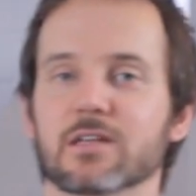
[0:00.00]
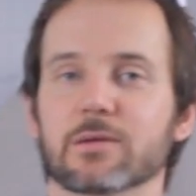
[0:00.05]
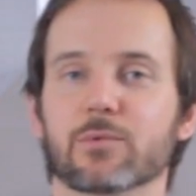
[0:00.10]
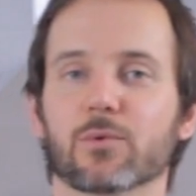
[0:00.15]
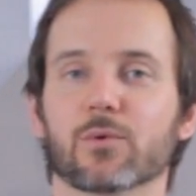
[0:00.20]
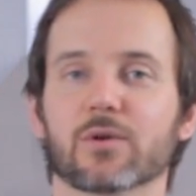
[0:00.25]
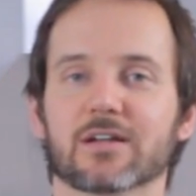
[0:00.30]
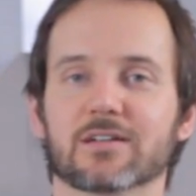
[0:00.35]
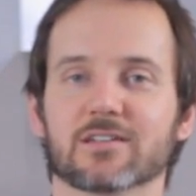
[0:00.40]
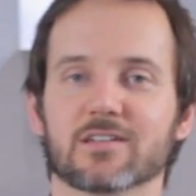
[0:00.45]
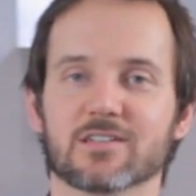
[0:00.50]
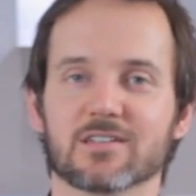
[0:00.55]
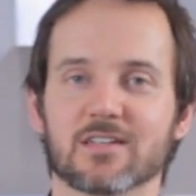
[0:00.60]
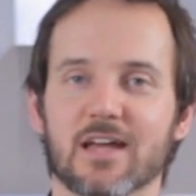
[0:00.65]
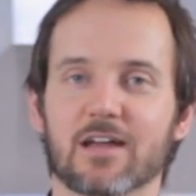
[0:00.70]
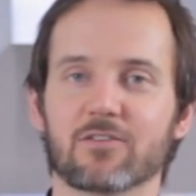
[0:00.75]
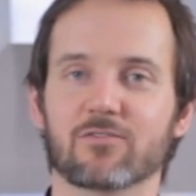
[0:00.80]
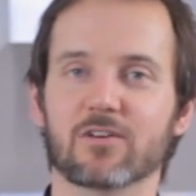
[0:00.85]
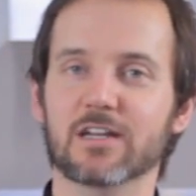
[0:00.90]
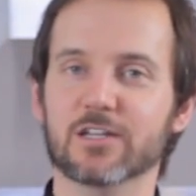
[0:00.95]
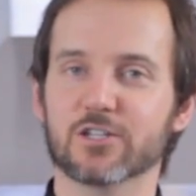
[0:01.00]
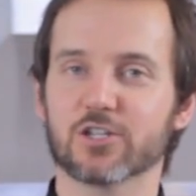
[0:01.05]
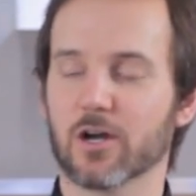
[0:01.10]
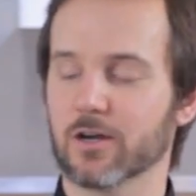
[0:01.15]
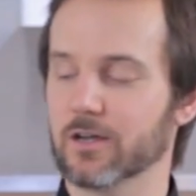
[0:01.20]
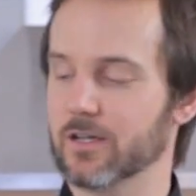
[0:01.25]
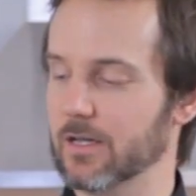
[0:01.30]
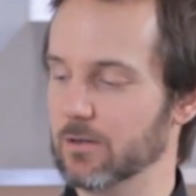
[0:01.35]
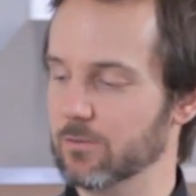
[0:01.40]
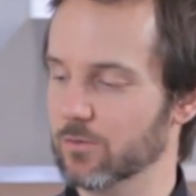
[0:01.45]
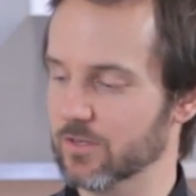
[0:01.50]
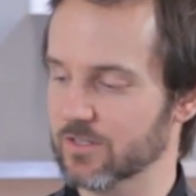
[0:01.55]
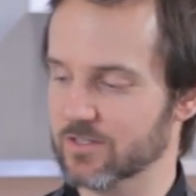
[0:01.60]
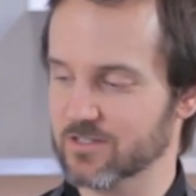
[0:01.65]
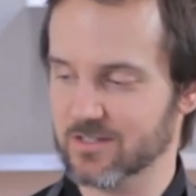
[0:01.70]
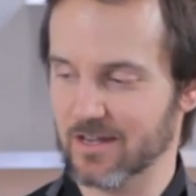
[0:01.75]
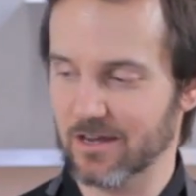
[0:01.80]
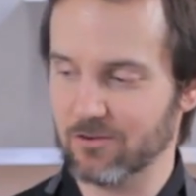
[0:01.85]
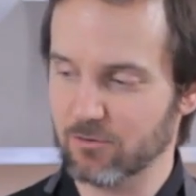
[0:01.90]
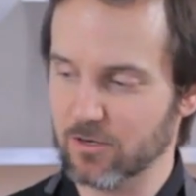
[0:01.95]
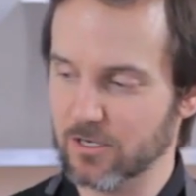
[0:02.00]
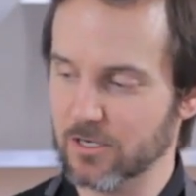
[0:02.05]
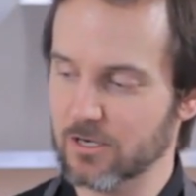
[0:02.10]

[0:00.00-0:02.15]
we want it to stay really chunky, we want it to stay really